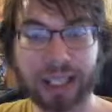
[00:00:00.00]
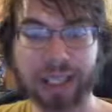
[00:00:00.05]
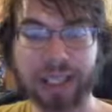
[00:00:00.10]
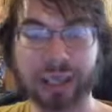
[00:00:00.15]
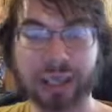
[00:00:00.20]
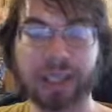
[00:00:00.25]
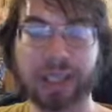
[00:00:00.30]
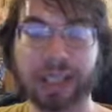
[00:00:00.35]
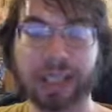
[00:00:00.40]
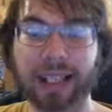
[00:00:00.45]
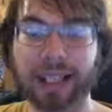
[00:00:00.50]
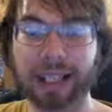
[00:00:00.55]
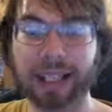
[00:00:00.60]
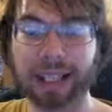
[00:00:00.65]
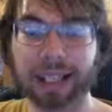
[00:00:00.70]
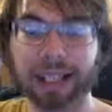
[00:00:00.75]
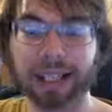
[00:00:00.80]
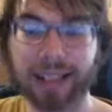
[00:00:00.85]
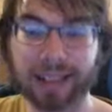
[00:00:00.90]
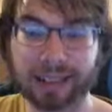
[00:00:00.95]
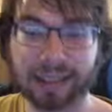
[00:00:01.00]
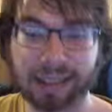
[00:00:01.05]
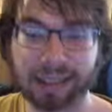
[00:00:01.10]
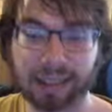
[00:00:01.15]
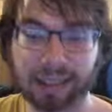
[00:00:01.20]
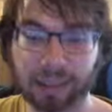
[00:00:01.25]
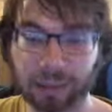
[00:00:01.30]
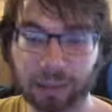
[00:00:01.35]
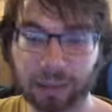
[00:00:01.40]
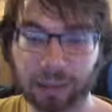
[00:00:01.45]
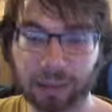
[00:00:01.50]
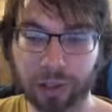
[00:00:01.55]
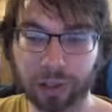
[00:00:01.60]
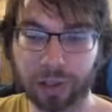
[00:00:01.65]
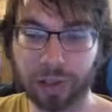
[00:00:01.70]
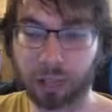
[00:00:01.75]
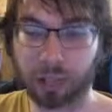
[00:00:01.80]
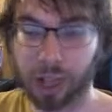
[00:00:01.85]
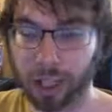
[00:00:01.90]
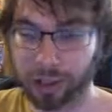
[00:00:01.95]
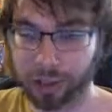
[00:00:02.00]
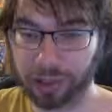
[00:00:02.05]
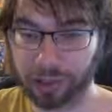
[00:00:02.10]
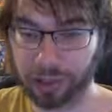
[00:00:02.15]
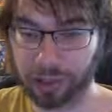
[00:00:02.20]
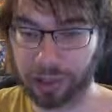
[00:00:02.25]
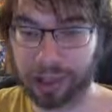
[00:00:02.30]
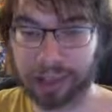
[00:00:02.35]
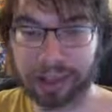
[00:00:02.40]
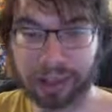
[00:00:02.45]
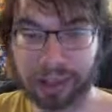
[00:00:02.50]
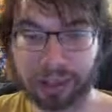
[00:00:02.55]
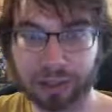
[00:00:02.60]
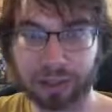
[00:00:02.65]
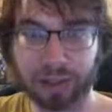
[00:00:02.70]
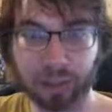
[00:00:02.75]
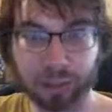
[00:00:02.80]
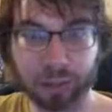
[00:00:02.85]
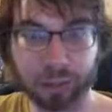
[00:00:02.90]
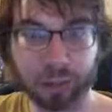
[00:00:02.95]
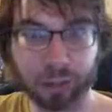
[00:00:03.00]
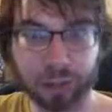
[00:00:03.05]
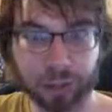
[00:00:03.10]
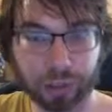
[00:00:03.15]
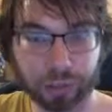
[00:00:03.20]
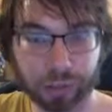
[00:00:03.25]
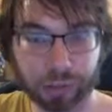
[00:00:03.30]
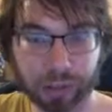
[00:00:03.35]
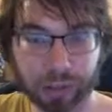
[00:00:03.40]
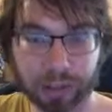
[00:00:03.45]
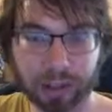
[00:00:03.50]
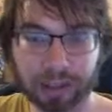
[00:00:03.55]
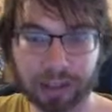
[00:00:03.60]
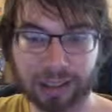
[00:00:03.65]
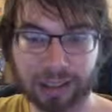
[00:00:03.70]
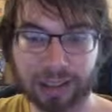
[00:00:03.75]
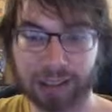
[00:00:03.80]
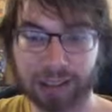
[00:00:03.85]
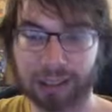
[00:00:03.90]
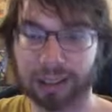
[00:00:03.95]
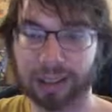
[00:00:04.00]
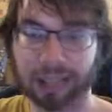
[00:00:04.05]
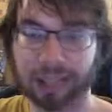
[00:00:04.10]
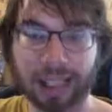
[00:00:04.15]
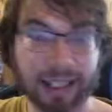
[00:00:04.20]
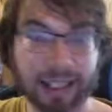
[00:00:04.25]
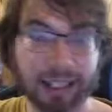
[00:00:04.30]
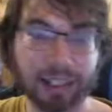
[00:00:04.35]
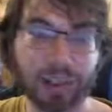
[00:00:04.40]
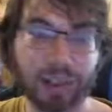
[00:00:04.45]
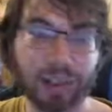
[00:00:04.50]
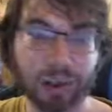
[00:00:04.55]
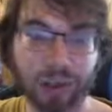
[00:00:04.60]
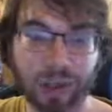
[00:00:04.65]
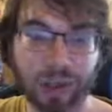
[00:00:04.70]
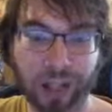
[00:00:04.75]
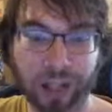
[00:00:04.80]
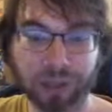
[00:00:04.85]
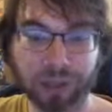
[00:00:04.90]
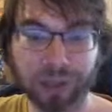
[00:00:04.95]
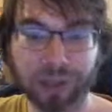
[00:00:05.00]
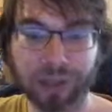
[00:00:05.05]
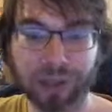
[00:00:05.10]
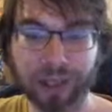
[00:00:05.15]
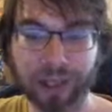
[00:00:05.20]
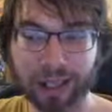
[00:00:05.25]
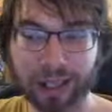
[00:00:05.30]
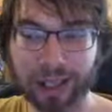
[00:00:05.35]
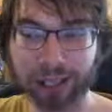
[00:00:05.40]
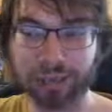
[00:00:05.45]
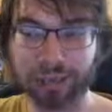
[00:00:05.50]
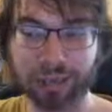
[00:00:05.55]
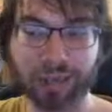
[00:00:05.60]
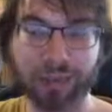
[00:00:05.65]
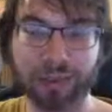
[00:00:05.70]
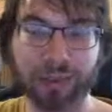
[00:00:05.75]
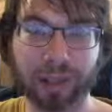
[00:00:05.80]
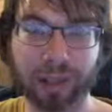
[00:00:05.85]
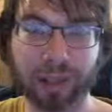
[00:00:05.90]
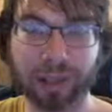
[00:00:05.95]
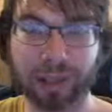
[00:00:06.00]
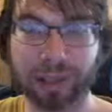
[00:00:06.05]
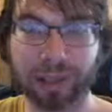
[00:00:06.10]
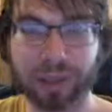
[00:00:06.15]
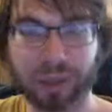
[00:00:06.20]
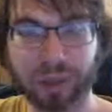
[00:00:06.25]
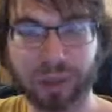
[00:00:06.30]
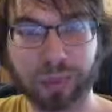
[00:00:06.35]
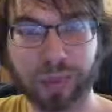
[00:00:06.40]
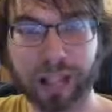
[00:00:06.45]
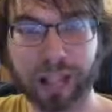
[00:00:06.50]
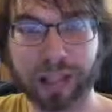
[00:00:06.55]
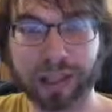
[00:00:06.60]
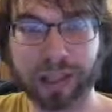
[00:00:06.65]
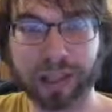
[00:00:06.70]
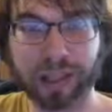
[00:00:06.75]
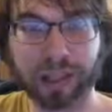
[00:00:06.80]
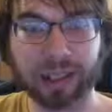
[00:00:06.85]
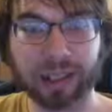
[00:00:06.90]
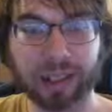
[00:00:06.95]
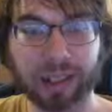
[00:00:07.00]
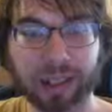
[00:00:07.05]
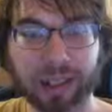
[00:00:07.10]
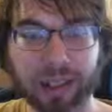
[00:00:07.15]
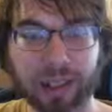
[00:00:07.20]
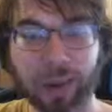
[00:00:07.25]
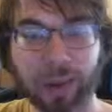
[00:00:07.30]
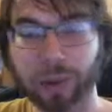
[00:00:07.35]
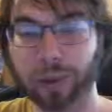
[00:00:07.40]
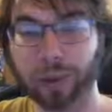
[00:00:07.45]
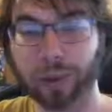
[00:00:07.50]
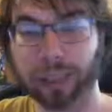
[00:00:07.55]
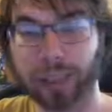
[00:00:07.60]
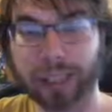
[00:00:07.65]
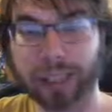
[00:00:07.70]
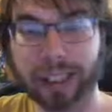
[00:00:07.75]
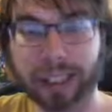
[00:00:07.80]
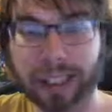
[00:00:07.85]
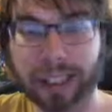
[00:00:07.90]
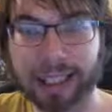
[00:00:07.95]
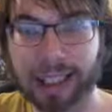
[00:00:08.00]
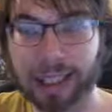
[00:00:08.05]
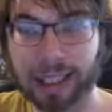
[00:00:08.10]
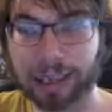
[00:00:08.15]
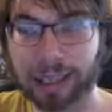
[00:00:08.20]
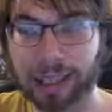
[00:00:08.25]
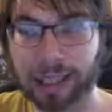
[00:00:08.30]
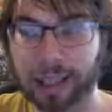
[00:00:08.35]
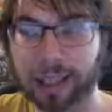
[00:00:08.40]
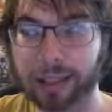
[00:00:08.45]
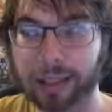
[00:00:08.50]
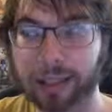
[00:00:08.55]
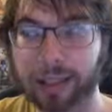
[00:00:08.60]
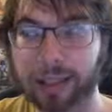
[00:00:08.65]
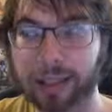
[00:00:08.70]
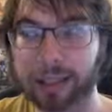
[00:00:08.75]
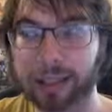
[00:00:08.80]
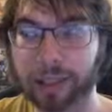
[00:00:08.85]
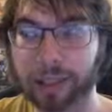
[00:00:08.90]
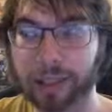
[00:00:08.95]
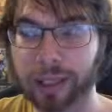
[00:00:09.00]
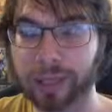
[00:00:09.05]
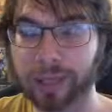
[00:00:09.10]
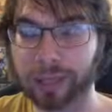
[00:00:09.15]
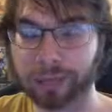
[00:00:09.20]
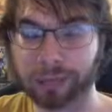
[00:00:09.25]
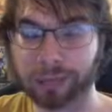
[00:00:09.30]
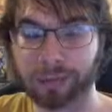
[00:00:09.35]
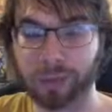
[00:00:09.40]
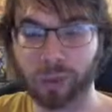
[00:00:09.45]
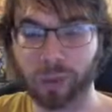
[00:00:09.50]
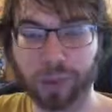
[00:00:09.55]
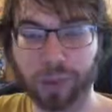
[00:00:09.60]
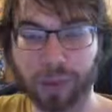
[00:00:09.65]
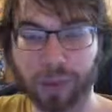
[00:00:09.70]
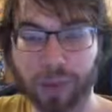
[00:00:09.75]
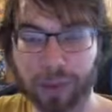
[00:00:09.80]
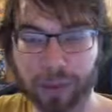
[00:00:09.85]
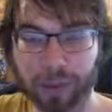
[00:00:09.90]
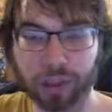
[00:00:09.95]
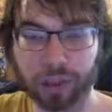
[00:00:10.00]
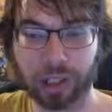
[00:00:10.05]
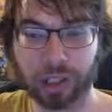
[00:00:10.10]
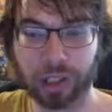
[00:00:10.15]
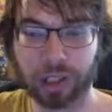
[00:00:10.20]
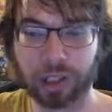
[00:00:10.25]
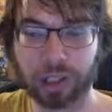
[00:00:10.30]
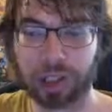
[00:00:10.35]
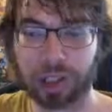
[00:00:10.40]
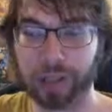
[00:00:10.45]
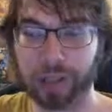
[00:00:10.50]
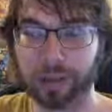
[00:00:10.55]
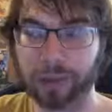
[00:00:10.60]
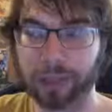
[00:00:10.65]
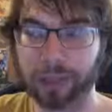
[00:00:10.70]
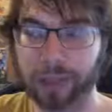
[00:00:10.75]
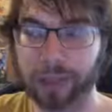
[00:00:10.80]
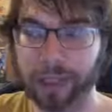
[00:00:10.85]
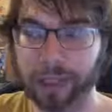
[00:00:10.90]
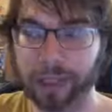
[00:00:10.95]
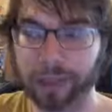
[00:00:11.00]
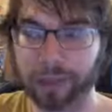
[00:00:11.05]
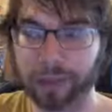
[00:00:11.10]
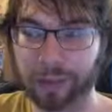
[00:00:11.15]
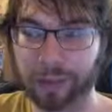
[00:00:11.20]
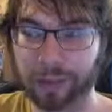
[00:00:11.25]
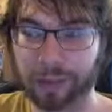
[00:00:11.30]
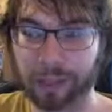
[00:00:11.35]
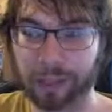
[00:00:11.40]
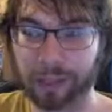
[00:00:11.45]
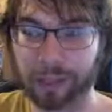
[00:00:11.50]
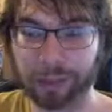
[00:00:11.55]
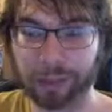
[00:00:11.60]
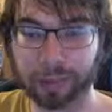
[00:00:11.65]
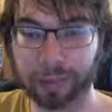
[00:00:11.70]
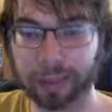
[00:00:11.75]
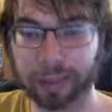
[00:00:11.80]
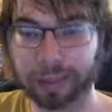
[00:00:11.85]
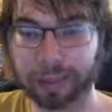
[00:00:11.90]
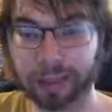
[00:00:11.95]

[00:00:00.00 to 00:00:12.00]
do that. It doesn't say Dark Magician Monster, it says Dark Magician. I didn't know that when me and my brothers were playing. We were learning the game again, and we probably cheated a lot with all these different effects, but